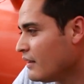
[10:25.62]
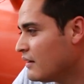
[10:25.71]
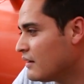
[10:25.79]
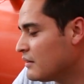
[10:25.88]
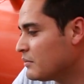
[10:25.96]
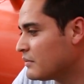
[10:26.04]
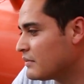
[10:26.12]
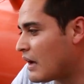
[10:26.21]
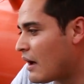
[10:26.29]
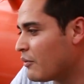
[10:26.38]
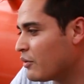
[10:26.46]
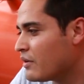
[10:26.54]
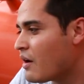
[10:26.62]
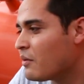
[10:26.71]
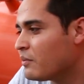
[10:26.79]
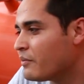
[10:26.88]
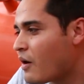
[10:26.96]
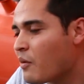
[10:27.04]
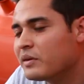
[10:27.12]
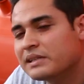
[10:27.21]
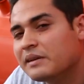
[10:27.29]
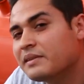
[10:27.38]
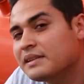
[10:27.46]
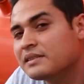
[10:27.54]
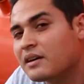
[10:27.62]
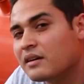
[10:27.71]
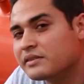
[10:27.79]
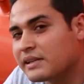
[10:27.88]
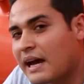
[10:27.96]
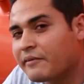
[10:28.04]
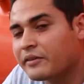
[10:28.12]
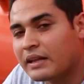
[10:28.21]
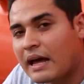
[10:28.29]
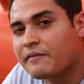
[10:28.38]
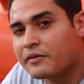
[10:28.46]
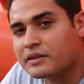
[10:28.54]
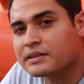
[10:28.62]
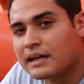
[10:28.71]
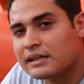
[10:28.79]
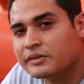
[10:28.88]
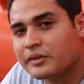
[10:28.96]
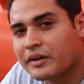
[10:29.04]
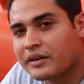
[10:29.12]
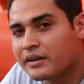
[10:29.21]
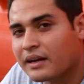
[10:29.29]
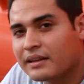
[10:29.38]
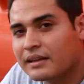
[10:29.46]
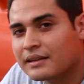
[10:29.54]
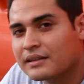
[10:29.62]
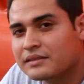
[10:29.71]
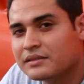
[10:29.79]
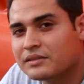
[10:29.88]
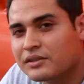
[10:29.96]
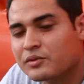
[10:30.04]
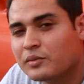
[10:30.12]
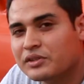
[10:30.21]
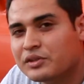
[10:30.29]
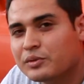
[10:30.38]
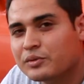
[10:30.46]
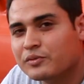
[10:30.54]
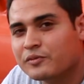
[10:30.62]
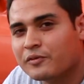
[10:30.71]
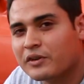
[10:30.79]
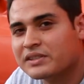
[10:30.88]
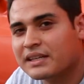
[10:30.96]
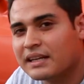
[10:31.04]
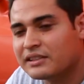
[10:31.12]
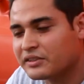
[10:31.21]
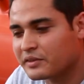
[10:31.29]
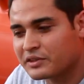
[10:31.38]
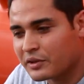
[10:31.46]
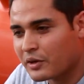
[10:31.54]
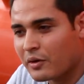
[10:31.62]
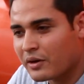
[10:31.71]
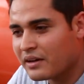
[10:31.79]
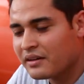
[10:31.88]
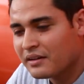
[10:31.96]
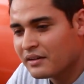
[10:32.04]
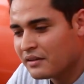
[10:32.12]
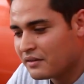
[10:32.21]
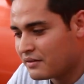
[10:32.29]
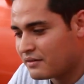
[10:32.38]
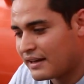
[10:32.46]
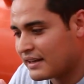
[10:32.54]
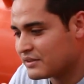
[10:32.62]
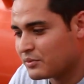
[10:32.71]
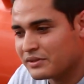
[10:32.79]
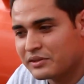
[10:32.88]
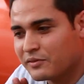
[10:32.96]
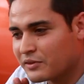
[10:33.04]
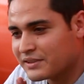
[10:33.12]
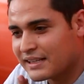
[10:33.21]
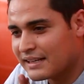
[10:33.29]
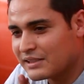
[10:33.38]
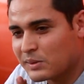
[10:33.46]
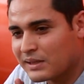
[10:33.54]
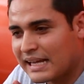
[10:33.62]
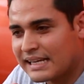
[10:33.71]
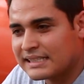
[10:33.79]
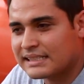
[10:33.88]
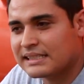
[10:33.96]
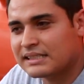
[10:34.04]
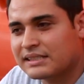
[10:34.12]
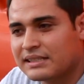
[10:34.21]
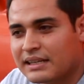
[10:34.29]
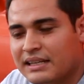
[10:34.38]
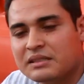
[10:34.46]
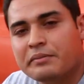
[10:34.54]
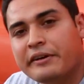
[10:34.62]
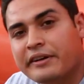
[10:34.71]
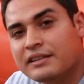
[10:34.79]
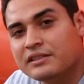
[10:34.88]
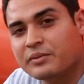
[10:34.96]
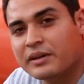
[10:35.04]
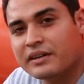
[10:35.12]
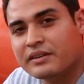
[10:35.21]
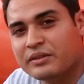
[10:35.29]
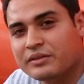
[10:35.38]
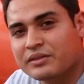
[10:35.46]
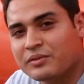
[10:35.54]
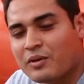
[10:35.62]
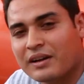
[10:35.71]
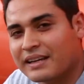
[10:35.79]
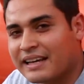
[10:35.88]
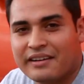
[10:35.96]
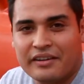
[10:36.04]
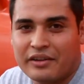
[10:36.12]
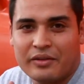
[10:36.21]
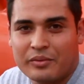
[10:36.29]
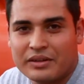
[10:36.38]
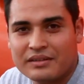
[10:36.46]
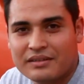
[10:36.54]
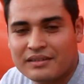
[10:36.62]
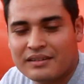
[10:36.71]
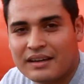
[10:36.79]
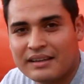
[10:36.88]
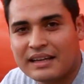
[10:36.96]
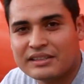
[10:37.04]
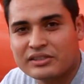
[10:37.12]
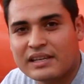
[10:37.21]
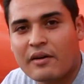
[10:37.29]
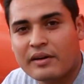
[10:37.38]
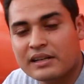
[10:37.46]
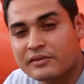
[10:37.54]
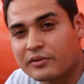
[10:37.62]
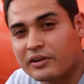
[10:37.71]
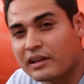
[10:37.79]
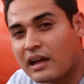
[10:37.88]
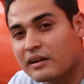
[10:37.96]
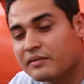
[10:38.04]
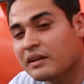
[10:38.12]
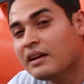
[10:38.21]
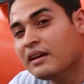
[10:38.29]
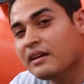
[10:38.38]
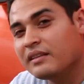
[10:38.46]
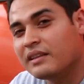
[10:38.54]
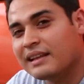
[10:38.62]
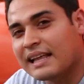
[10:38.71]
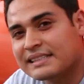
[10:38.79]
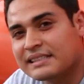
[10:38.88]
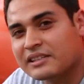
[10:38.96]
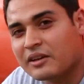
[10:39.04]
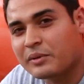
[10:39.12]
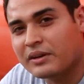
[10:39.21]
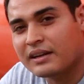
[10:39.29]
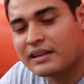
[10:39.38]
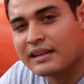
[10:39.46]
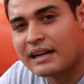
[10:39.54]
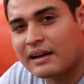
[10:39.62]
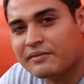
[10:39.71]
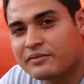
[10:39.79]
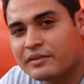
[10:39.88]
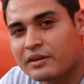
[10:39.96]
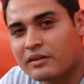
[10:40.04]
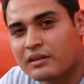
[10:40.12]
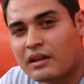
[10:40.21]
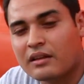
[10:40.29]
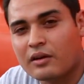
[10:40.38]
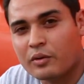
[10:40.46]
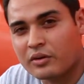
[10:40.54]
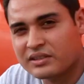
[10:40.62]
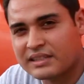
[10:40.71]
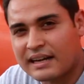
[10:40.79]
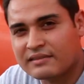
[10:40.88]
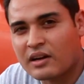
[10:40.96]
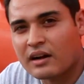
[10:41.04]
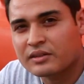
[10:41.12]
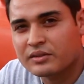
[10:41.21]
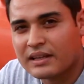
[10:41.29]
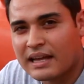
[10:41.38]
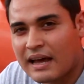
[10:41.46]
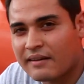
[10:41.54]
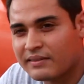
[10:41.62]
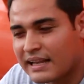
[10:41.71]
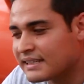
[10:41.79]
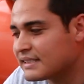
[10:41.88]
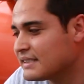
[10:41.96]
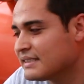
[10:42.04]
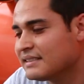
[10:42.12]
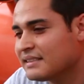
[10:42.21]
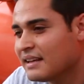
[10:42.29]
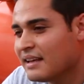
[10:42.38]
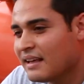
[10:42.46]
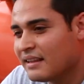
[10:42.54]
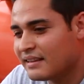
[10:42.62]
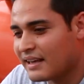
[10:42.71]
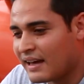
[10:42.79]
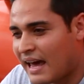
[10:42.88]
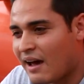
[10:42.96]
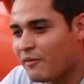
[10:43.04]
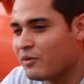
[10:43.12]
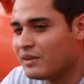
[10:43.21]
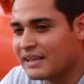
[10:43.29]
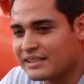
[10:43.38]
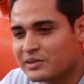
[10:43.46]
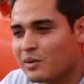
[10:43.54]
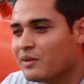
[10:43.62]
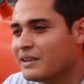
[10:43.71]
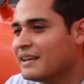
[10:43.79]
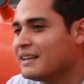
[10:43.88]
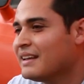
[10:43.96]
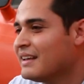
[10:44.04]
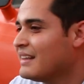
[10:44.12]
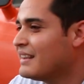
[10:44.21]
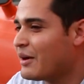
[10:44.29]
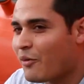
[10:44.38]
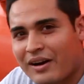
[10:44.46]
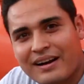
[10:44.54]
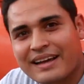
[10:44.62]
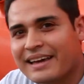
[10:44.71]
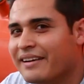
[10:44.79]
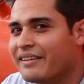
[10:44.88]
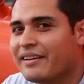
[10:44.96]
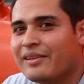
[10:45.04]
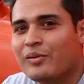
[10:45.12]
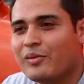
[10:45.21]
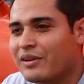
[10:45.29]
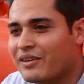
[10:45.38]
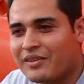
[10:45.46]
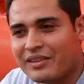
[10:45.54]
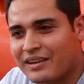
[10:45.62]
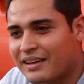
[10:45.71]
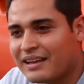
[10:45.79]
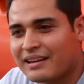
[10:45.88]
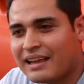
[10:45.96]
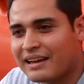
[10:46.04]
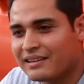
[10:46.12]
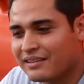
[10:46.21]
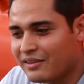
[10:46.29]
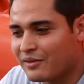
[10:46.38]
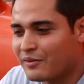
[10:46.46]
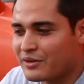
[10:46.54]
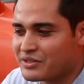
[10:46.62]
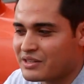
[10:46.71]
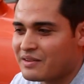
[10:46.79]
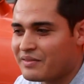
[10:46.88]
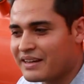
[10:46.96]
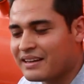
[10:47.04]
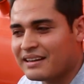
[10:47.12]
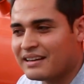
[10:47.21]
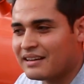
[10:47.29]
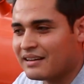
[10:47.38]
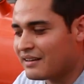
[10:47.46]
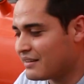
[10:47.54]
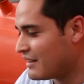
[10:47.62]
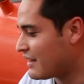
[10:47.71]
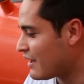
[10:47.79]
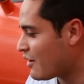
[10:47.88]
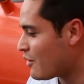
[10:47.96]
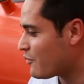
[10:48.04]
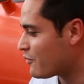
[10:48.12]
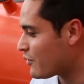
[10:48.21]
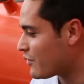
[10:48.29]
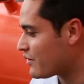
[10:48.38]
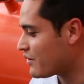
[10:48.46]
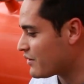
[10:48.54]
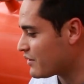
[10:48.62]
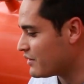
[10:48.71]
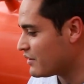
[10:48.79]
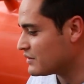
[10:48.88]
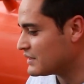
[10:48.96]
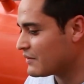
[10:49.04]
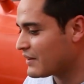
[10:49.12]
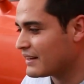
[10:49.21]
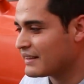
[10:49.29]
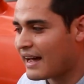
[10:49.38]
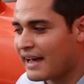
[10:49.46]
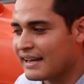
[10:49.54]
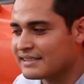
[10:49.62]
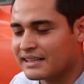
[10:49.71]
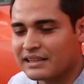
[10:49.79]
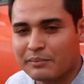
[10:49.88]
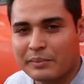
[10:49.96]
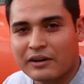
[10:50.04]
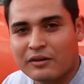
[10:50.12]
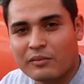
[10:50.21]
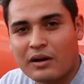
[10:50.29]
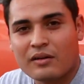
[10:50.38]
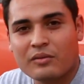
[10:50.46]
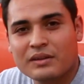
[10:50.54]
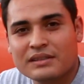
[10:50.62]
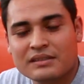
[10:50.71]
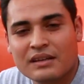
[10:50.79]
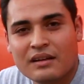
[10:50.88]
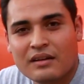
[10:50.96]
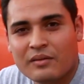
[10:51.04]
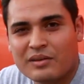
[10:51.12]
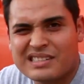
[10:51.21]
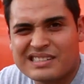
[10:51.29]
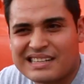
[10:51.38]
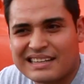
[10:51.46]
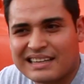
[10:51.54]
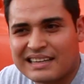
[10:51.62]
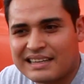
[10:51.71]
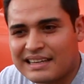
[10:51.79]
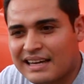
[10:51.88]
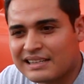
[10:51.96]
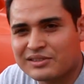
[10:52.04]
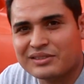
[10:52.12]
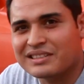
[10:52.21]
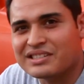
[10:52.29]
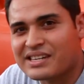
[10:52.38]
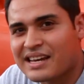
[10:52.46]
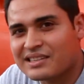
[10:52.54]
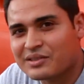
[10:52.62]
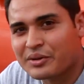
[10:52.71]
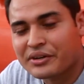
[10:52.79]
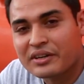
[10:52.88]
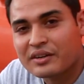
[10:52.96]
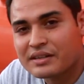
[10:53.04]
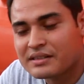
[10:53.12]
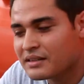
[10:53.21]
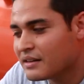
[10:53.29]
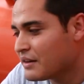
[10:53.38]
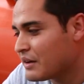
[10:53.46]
I'll always love these cars after that first IS300. I think that's just once you first get into a Toyota, I guess once you first get into a Lexus, it's just an experience where you just want to get another one. And that's just how it is for a lot of the Lexus community that I've, you know, a lot of the owners that I've talked to that have Lexuses. They have one, they sold it, they wanted to get another one, or they get like another version of it. They can go for, you know, instead of getting the IS, get the bigger model ones, which is like the ES or the GS300s,